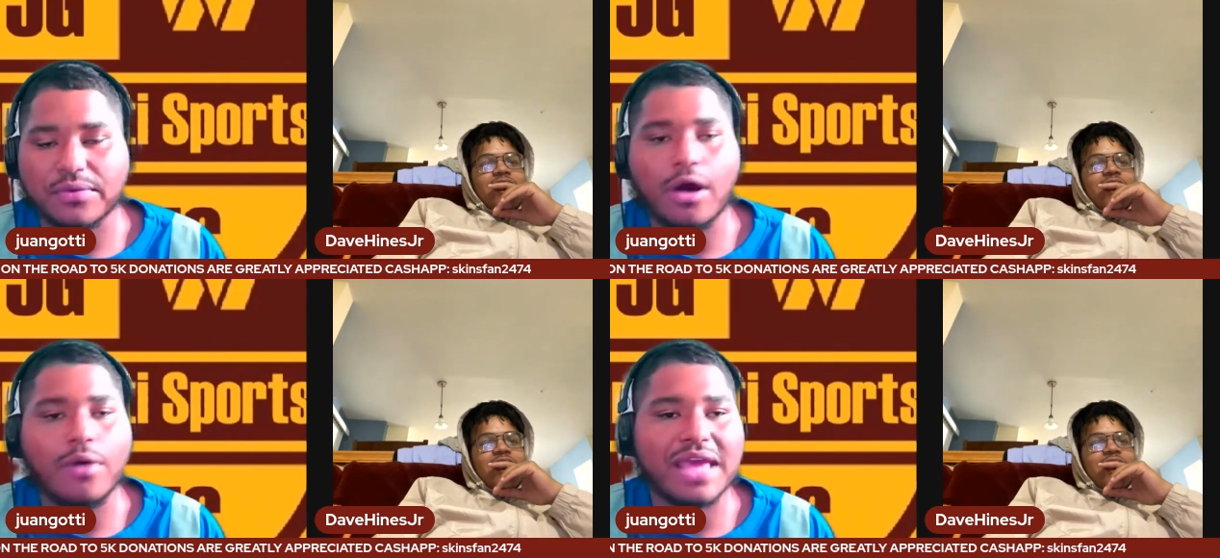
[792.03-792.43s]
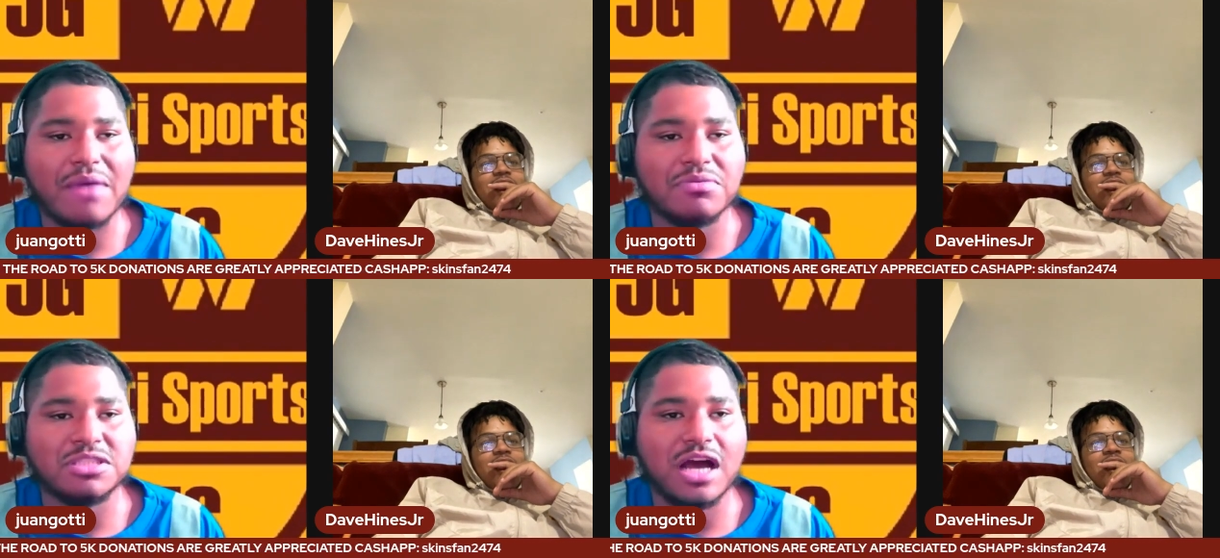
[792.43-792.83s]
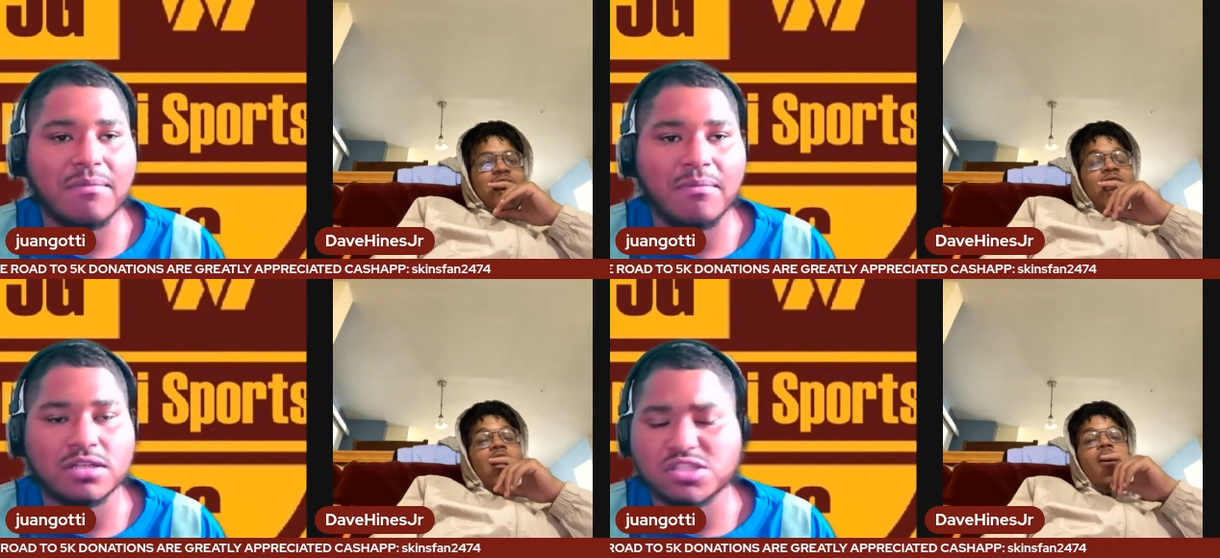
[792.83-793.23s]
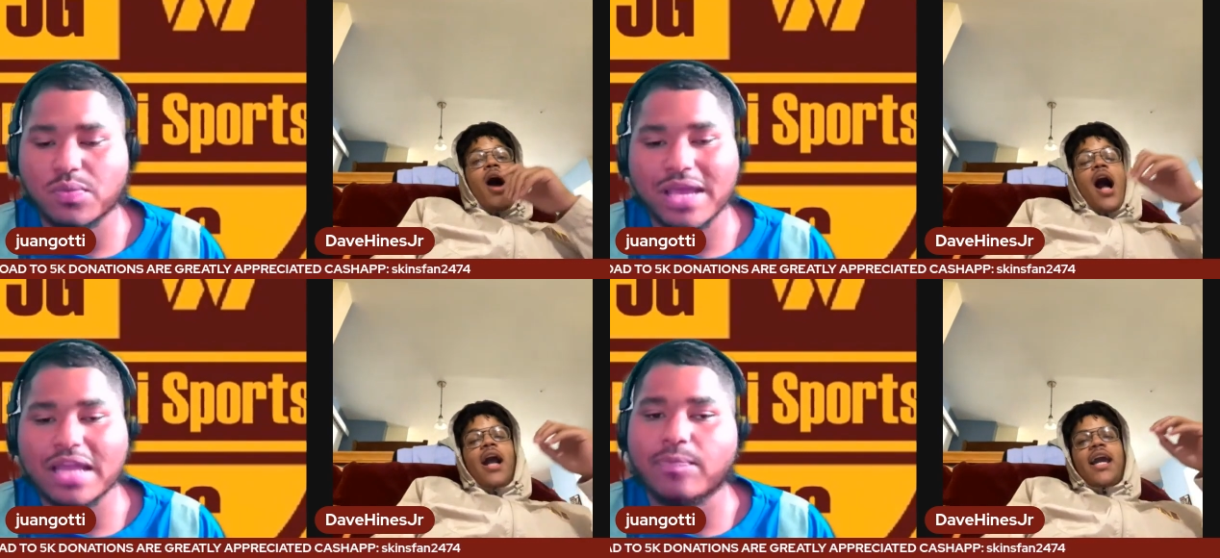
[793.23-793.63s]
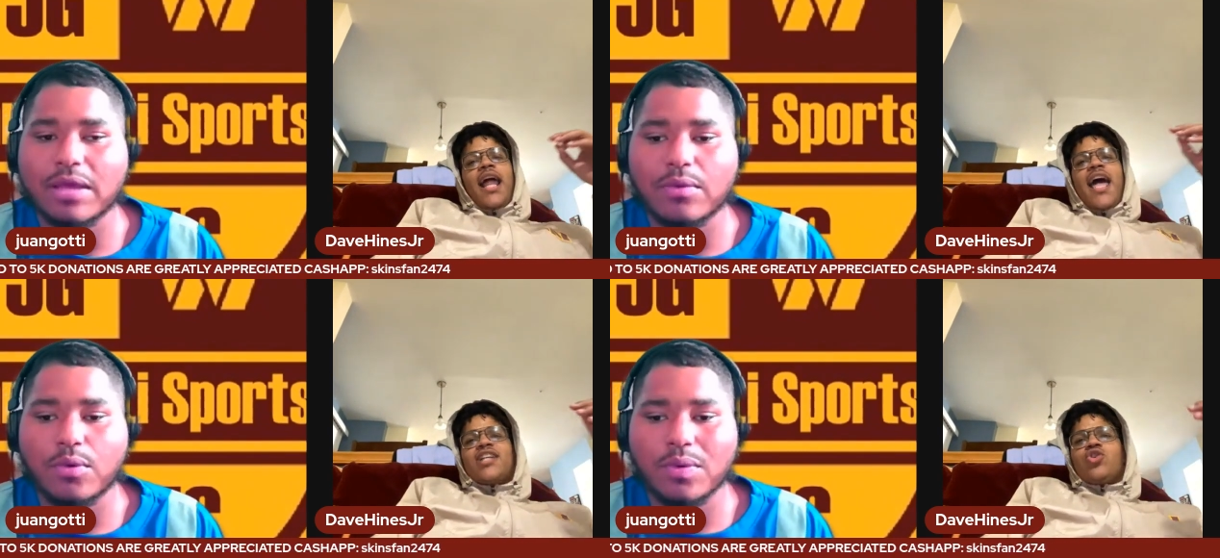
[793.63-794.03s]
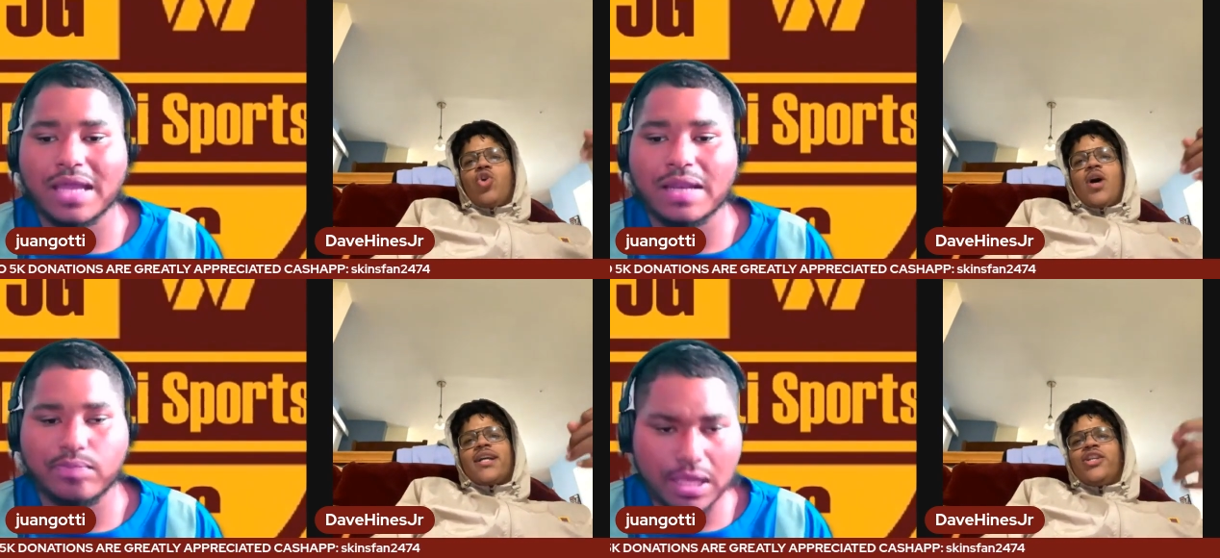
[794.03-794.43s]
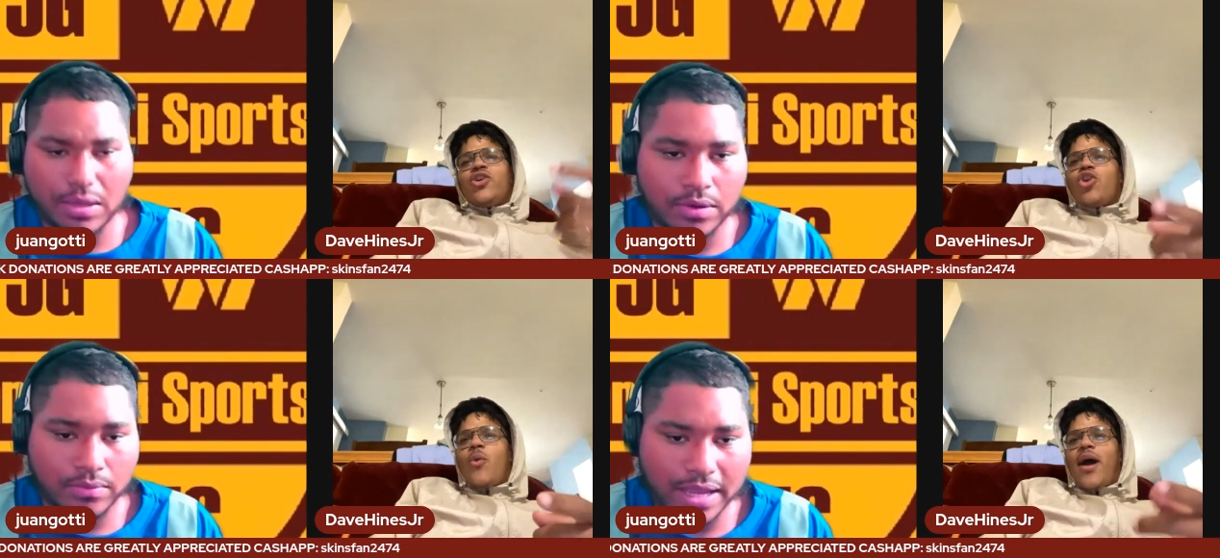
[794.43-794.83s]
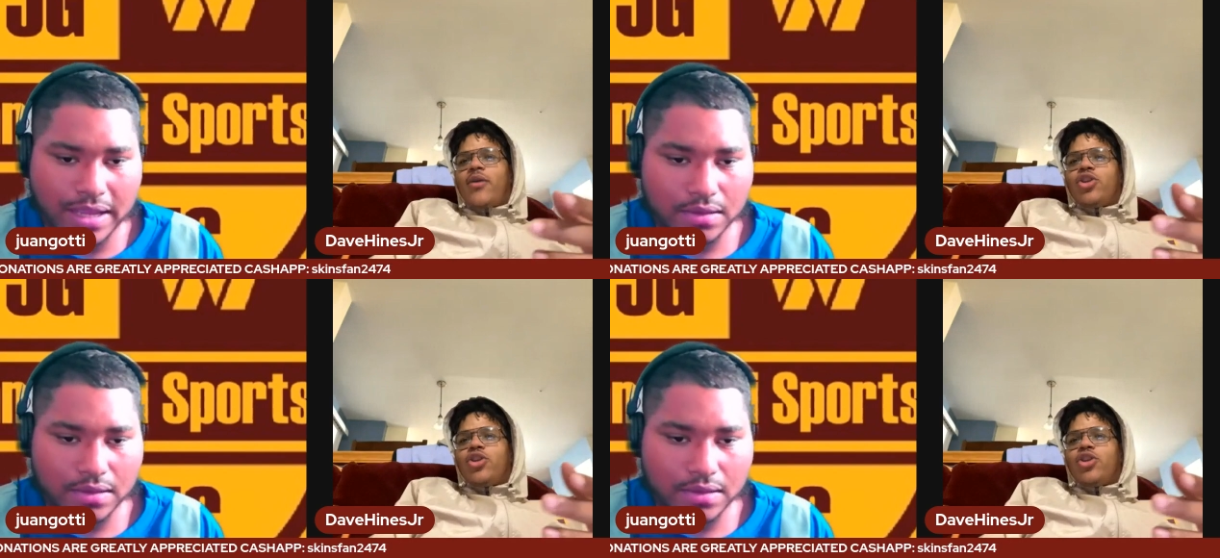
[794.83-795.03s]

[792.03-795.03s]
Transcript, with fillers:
Speaker 1: All we had was Jon Bostic. So we had to play what we had to play with, right?